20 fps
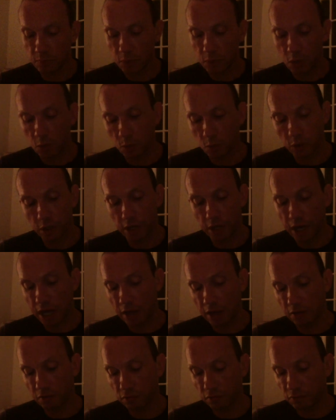We're going to
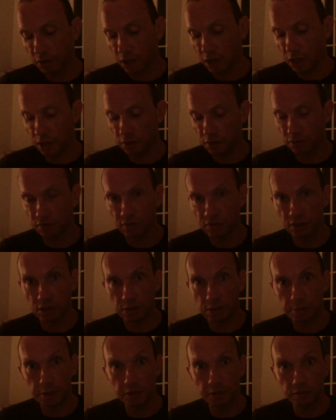have kind of an
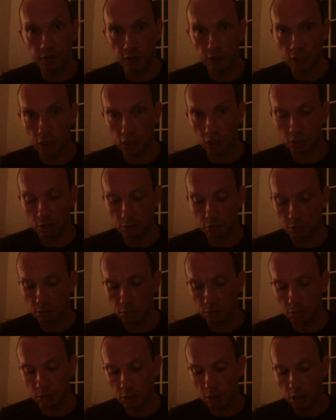epiphany
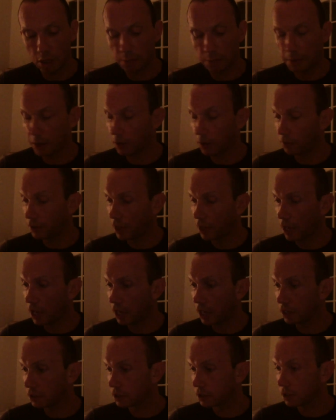about
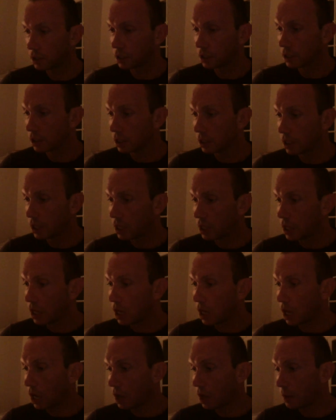that,
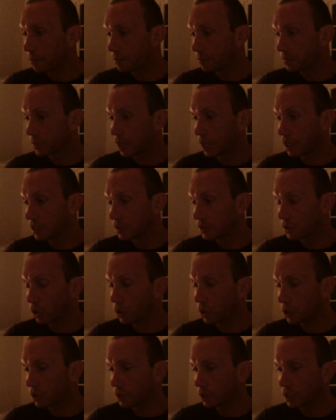and it's
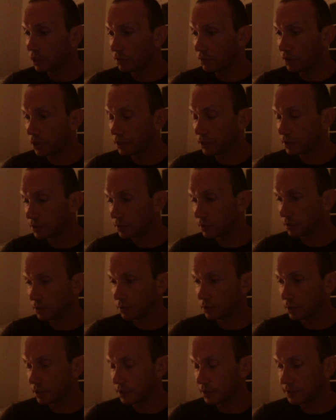going to give
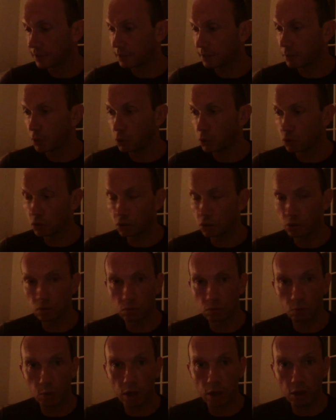us this
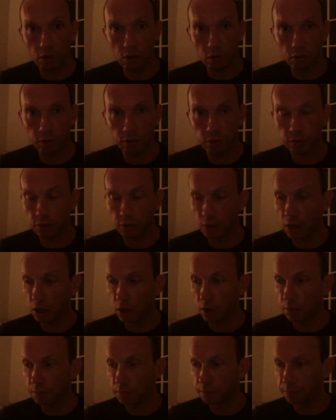emotional wealth
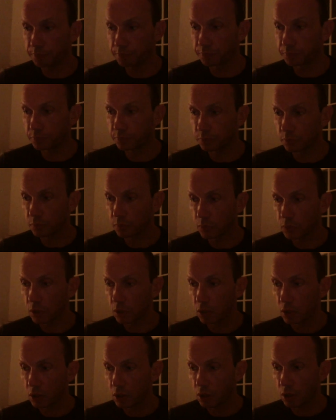
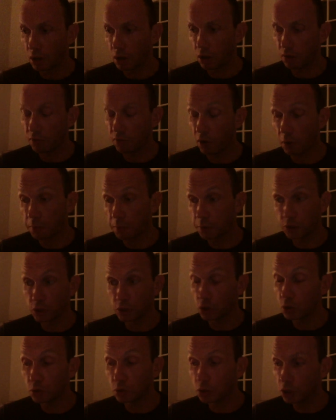of
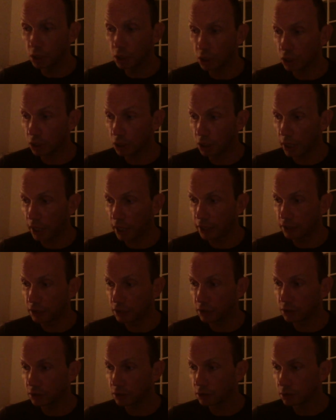opportunity
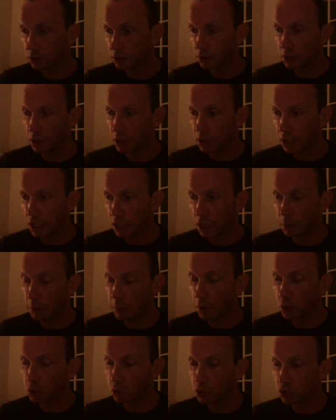and
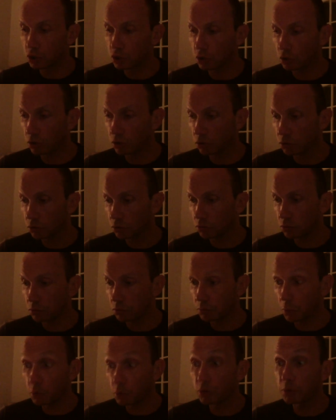both
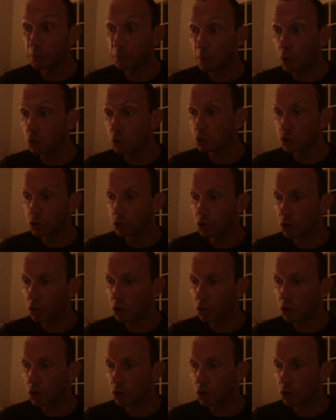emotional